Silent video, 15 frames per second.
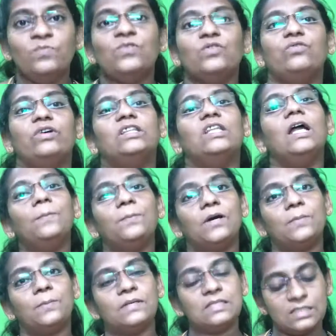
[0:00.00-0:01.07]
For that
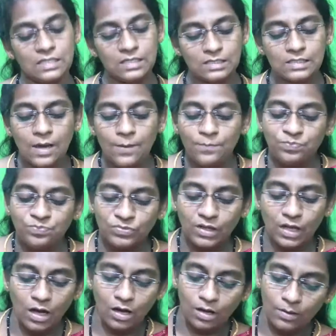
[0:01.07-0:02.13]
purpose, this
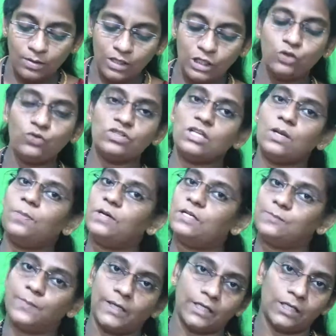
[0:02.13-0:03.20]
individual
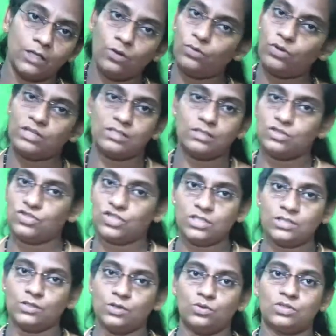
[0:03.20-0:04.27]
perspective research
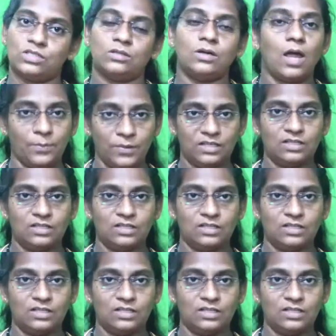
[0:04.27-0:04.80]
is used. I mean,